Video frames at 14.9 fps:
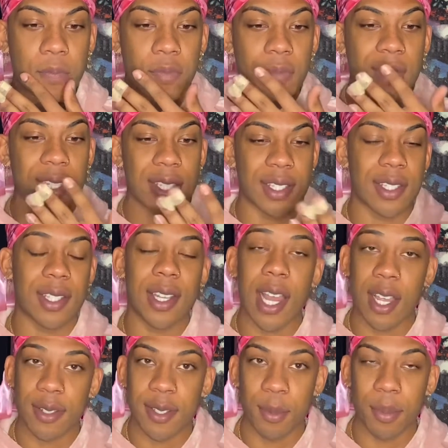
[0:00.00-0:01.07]
this is the
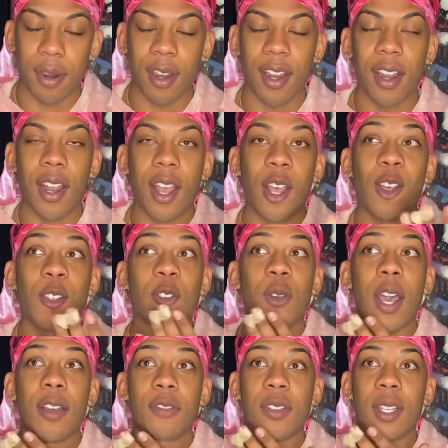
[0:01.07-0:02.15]
nasty part. So
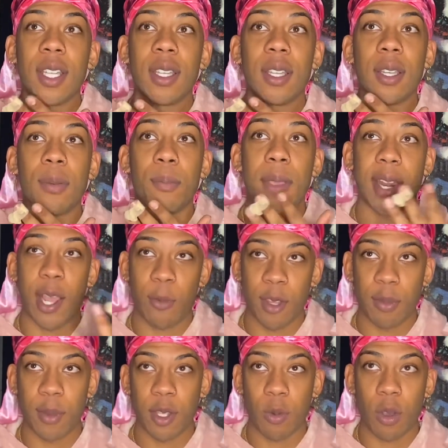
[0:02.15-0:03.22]
after he made out with
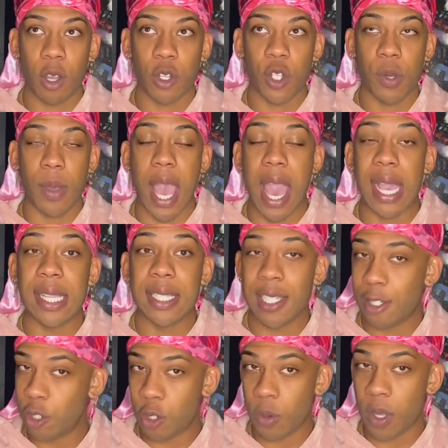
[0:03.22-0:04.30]
me in the washroom, I
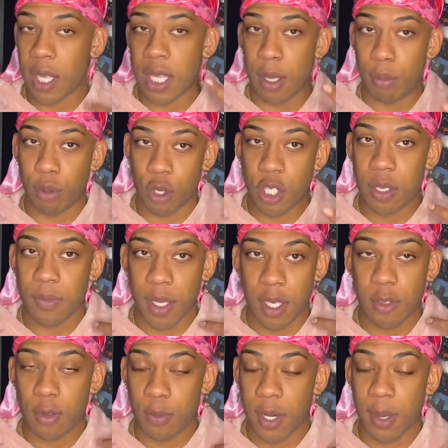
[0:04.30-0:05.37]
didn't do it. He pushed me.
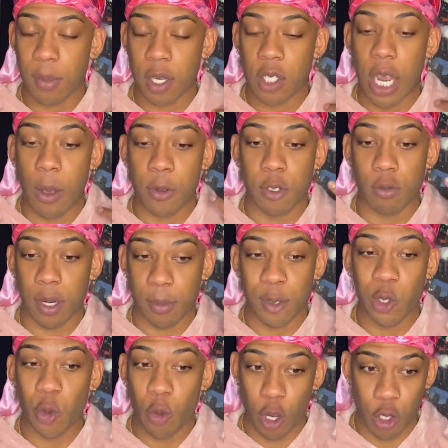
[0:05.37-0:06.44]
So pretty much I was raped in
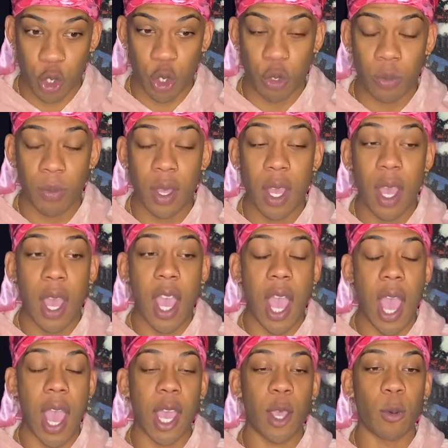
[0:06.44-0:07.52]
the washroom.
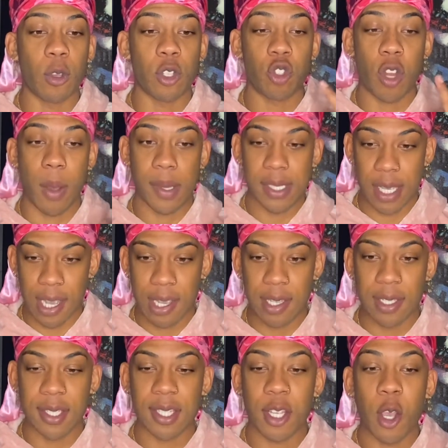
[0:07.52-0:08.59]
I was
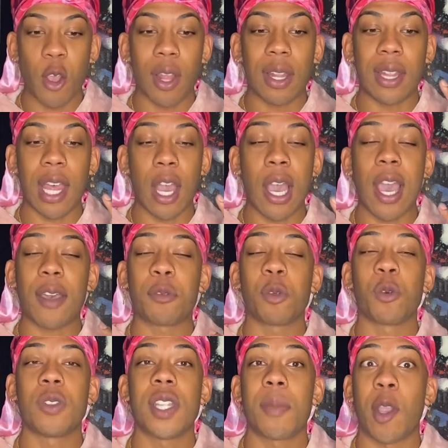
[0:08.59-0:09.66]
traumatized. Now I have to
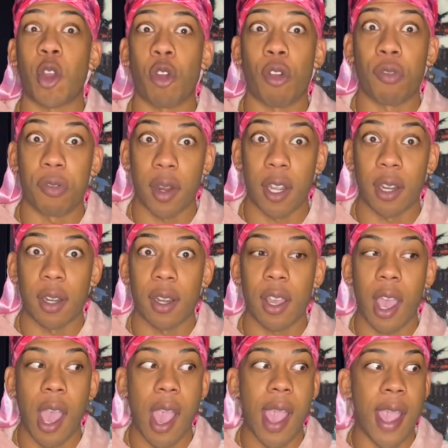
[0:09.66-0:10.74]
go see my girlfriend.
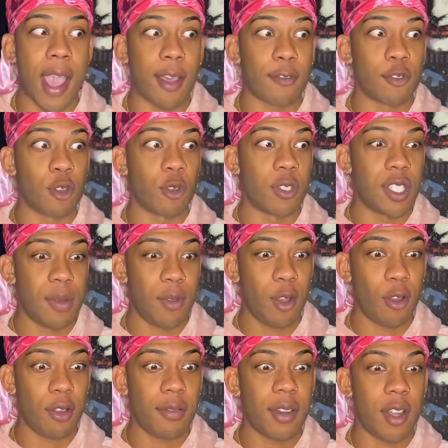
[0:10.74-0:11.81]
I have to go see my
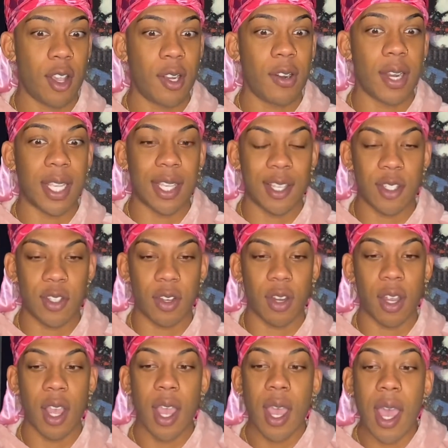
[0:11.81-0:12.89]
girlfriend, hug her, and kiss her.
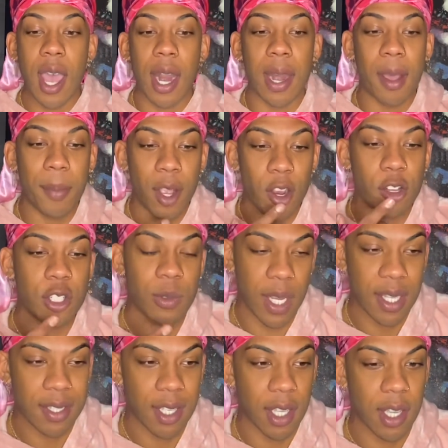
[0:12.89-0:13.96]
And now my heart's
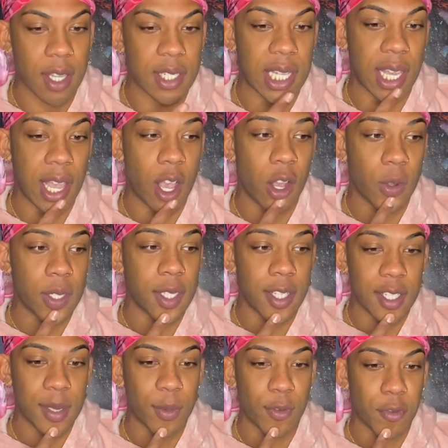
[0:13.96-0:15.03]
racing because, like, I always
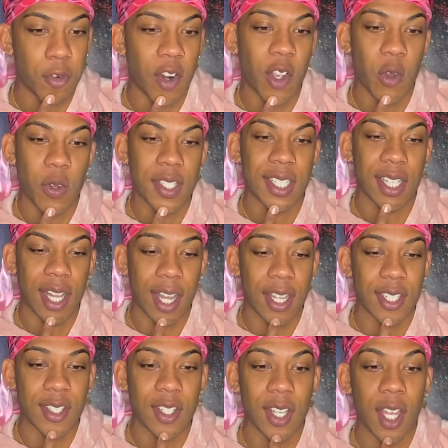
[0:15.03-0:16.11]
kiss before I go into
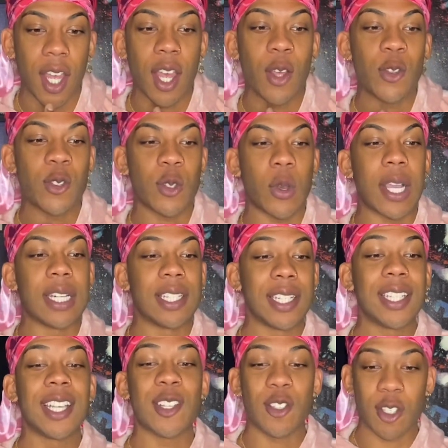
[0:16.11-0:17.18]
class. So I did
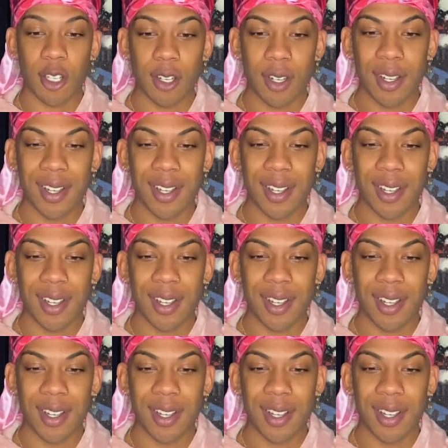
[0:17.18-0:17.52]
kiss her